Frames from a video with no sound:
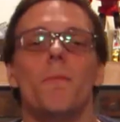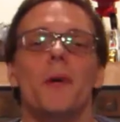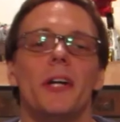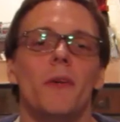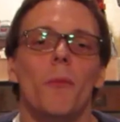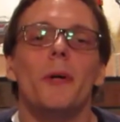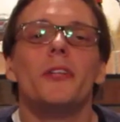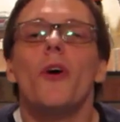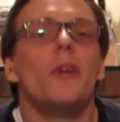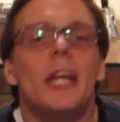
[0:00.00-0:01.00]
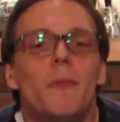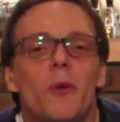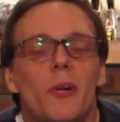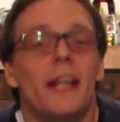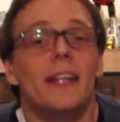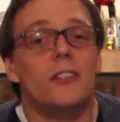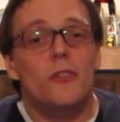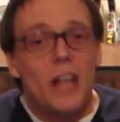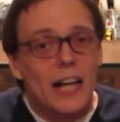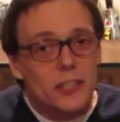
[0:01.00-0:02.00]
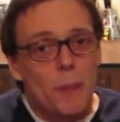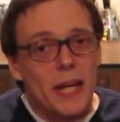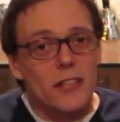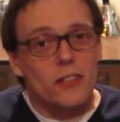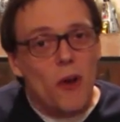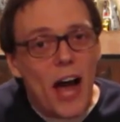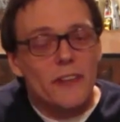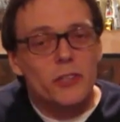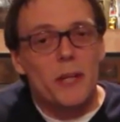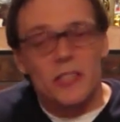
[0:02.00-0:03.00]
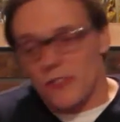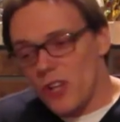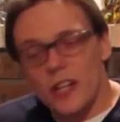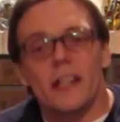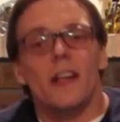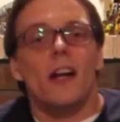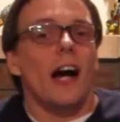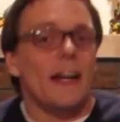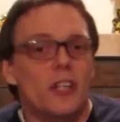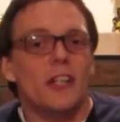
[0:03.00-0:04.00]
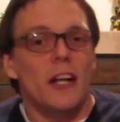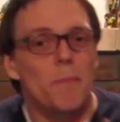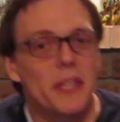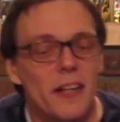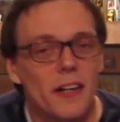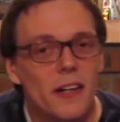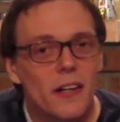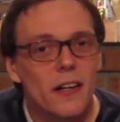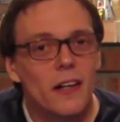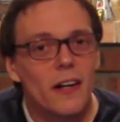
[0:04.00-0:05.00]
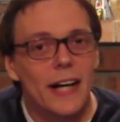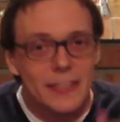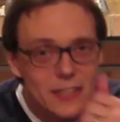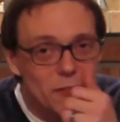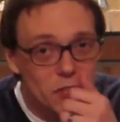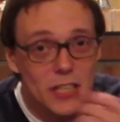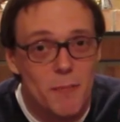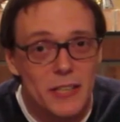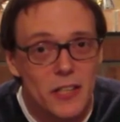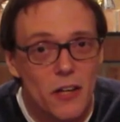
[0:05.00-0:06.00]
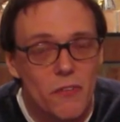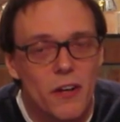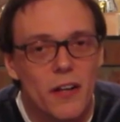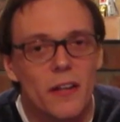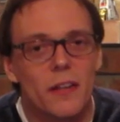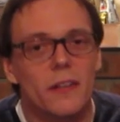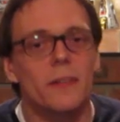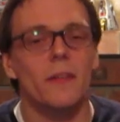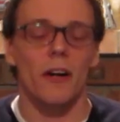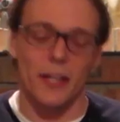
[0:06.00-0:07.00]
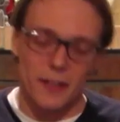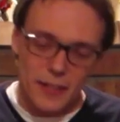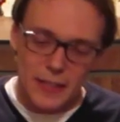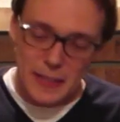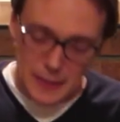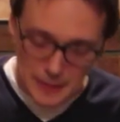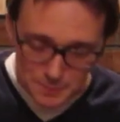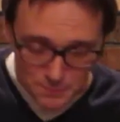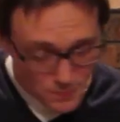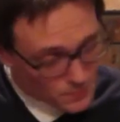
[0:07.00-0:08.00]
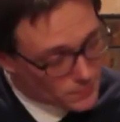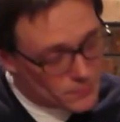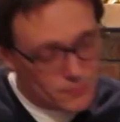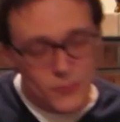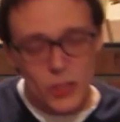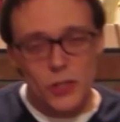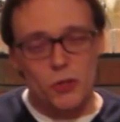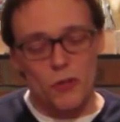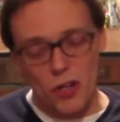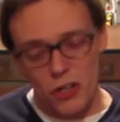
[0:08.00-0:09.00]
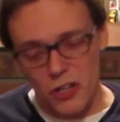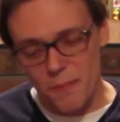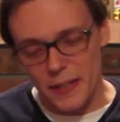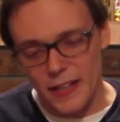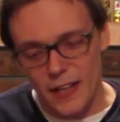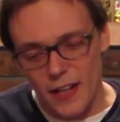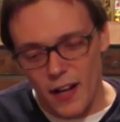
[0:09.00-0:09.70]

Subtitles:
But don't keep doing it. You got space. You have space. I've done it. I've been there. I've seen it myself. Alright. So I've gone on a bit.